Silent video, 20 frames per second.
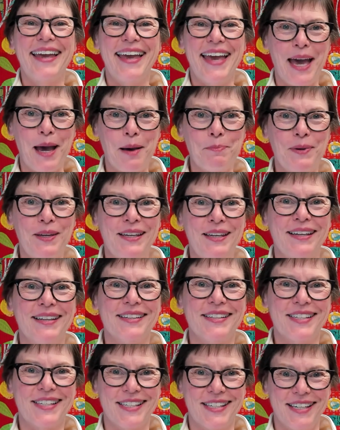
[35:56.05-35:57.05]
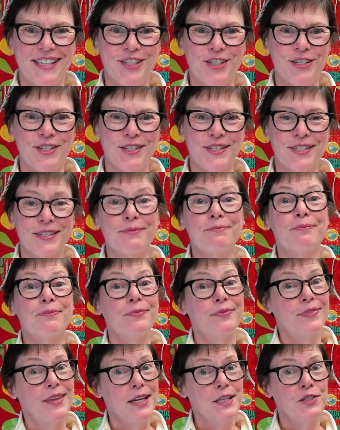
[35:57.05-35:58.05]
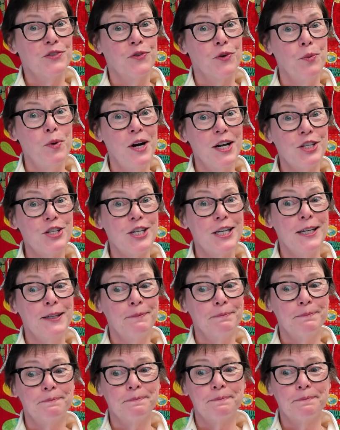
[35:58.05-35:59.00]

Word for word: happy stitches. Thanks for watching.